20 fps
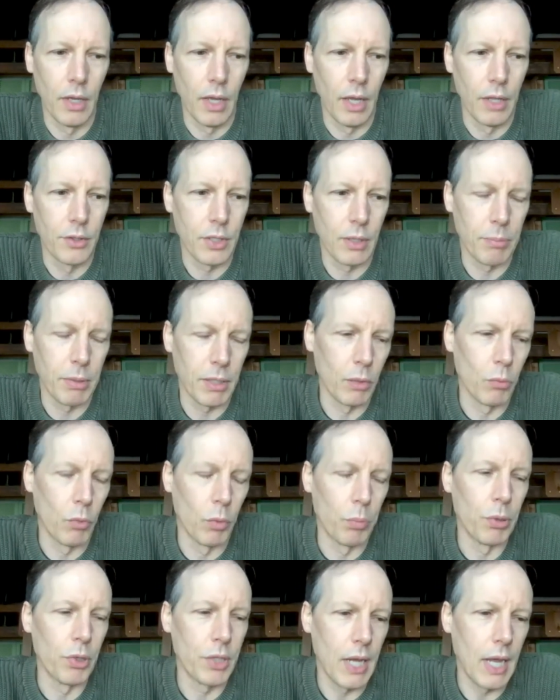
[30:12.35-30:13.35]
and something that
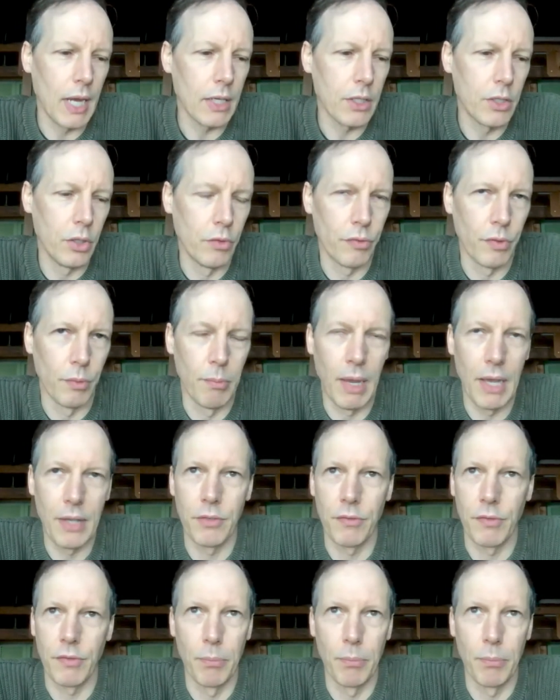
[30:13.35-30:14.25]
will protect you from massive